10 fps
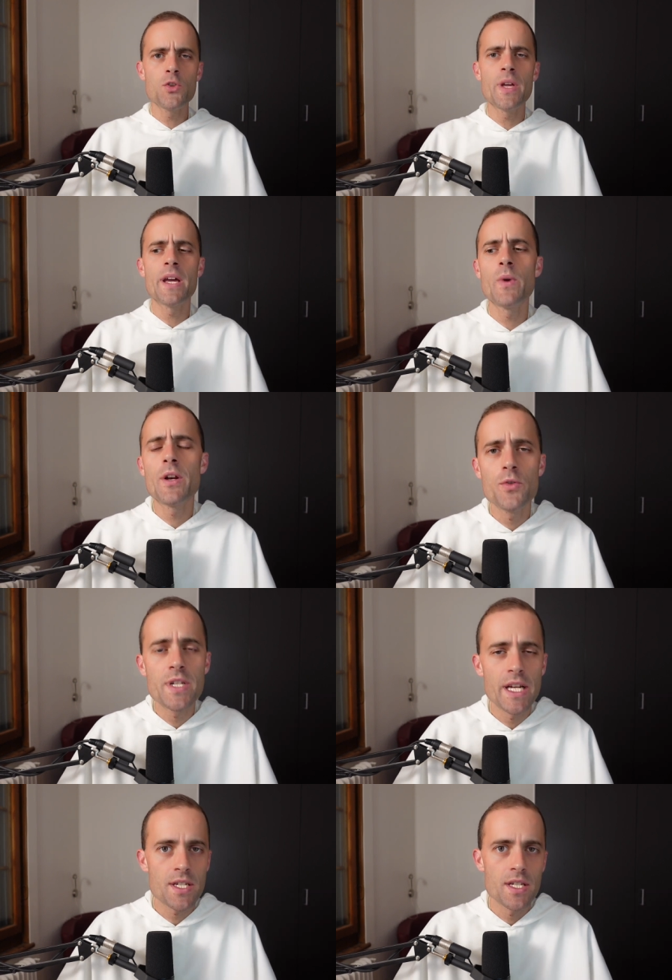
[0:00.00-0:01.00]
to the head waiter
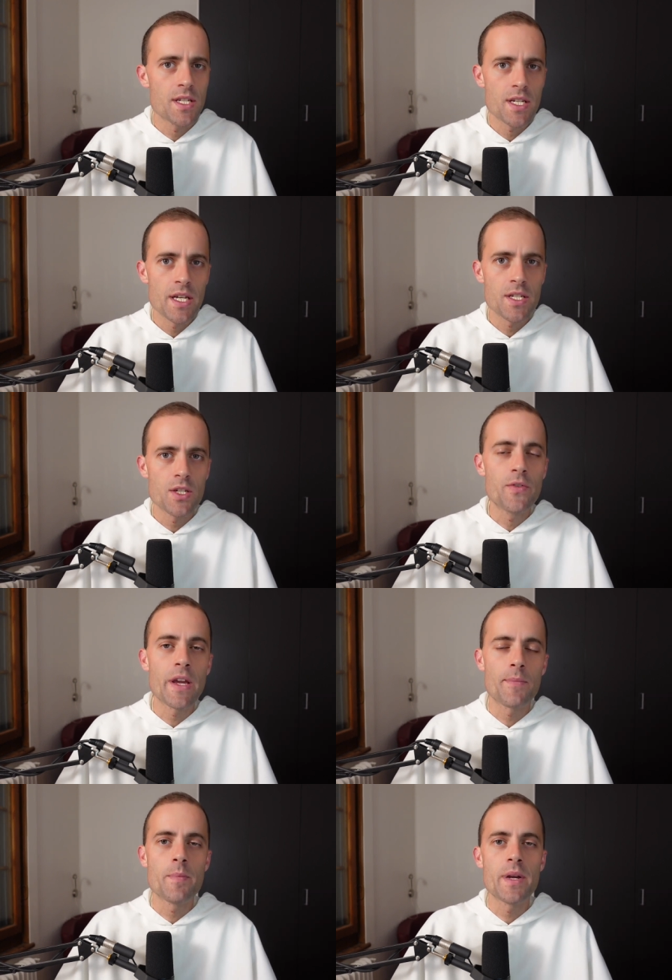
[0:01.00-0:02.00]
who tests it and says,
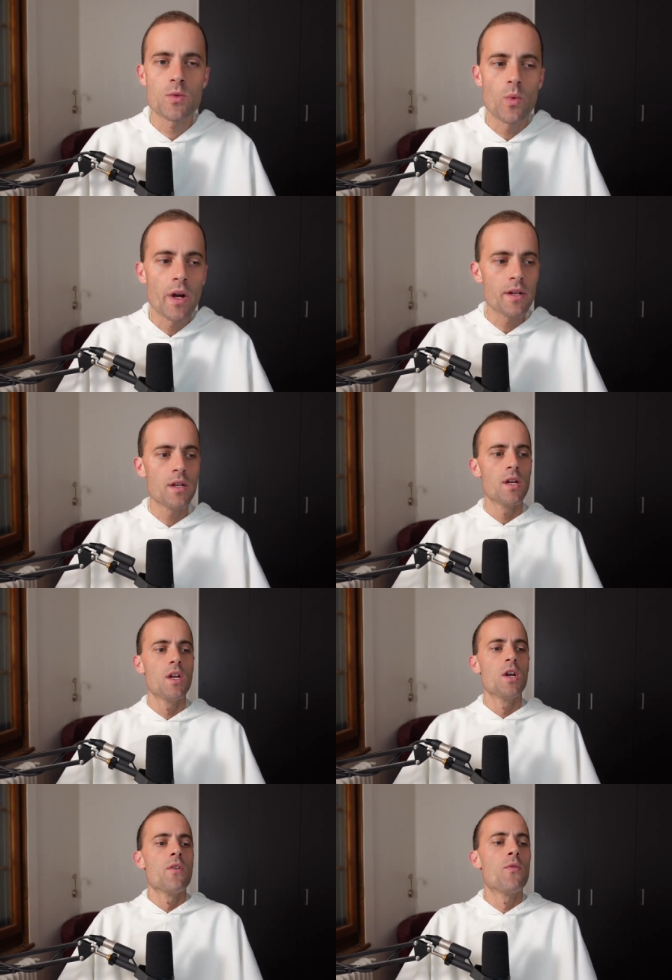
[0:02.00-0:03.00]
You've kept the best wine
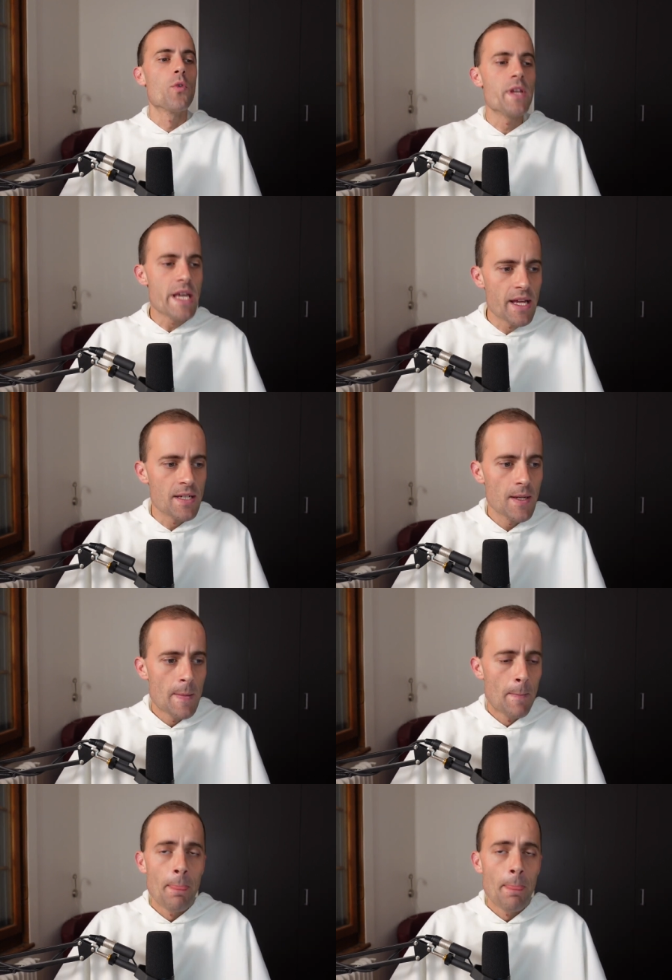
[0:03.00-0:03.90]
for the end.